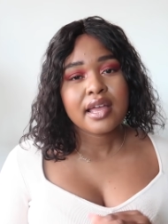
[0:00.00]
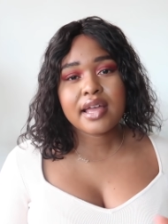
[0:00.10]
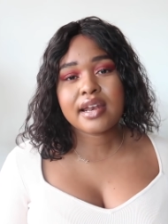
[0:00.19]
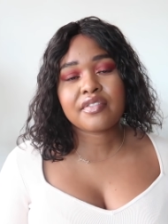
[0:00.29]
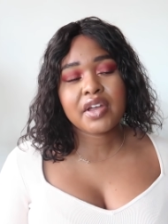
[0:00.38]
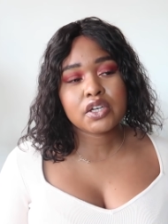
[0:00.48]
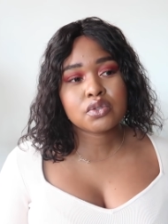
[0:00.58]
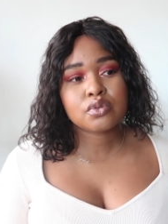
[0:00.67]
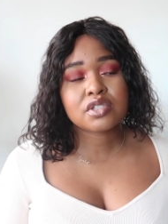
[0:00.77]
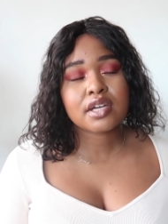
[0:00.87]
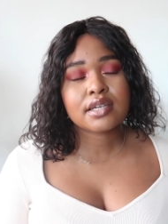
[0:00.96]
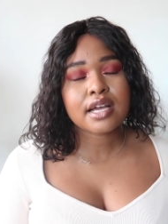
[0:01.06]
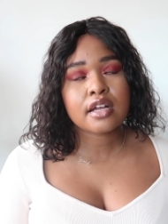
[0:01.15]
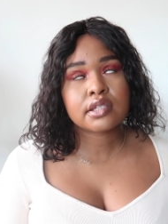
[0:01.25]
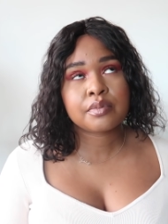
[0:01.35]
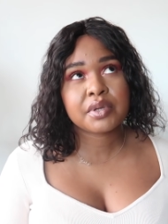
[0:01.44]
And I've had to turn
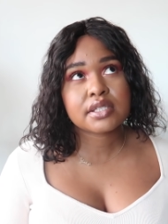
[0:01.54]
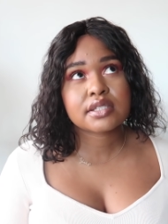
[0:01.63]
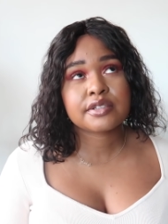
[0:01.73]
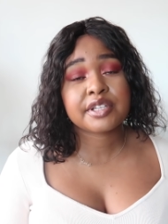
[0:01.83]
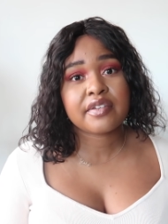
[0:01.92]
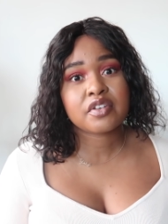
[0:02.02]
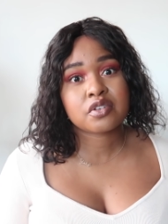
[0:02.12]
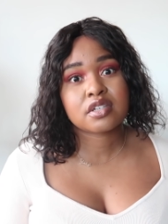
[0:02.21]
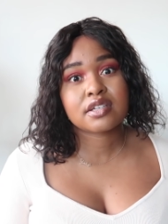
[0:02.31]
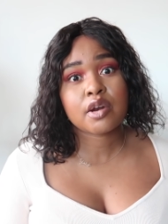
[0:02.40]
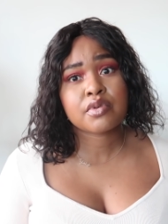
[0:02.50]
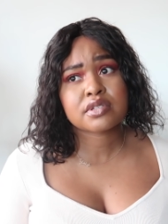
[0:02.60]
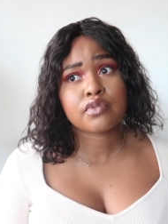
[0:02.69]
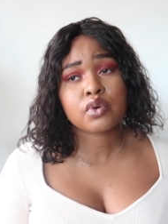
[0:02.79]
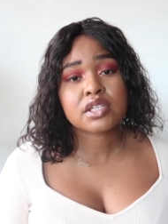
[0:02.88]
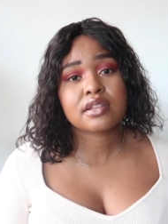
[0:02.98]
down, the biggest deal that I've had to turn down was a
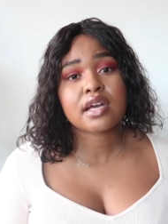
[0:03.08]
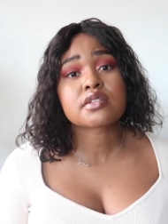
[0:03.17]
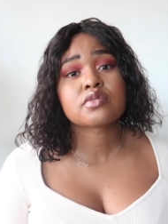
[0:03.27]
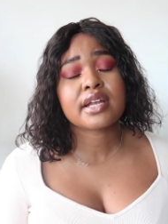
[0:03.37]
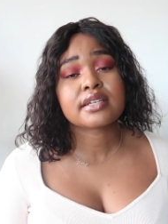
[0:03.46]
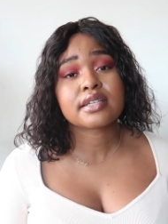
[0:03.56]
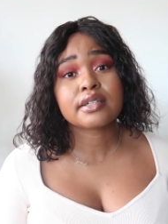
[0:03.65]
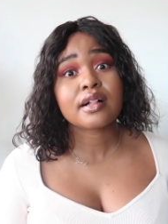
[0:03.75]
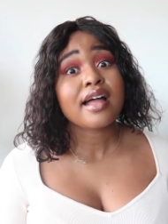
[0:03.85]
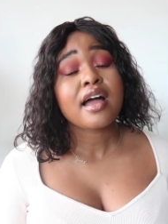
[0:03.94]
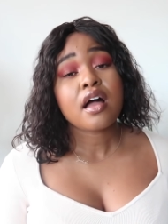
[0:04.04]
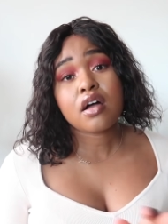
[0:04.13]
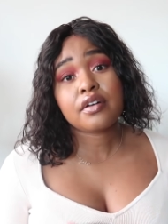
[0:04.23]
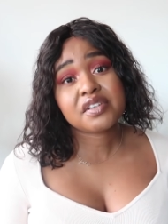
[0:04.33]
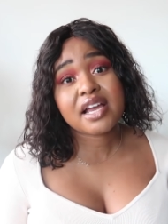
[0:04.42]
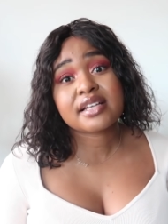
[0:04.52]
forty thousand rand deal
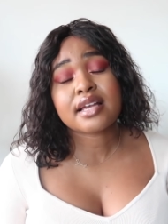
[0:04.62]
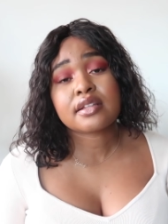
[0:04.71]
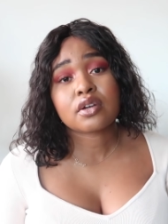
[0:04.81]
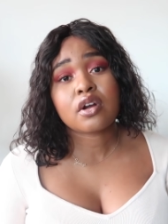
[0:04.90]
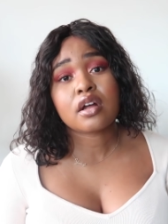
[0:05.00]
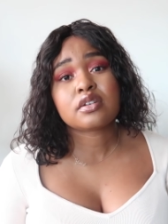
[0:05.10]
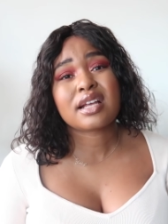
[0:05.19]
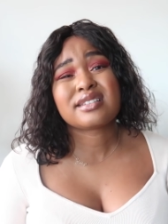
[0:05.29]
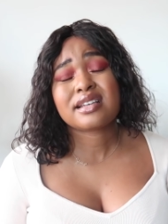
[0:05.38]
after I signed the contract.